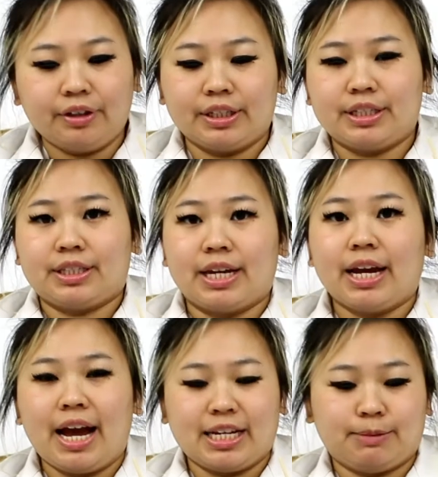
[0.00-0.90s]
the
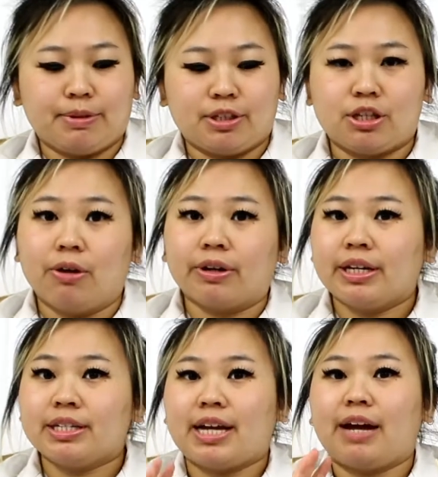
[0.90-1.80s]
stick has been soaking
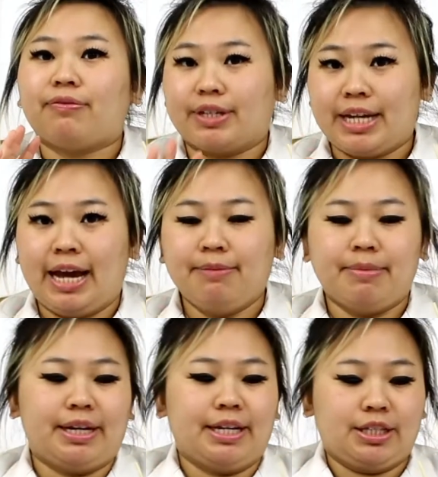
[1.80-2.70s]
inside for 10
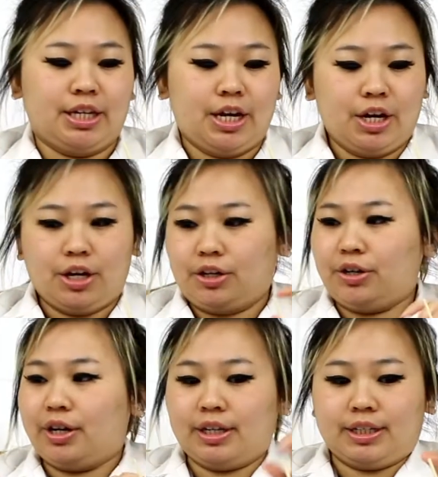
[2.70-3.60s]
minutes,
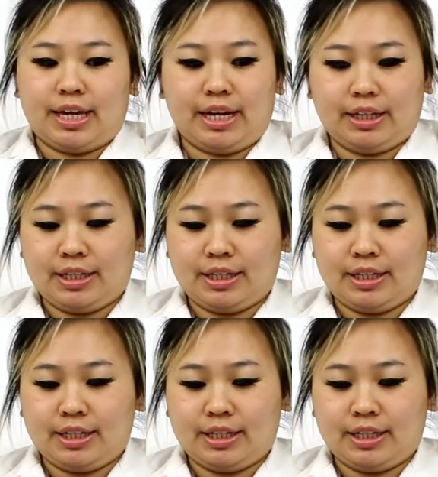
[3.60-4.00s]
you're gonna take the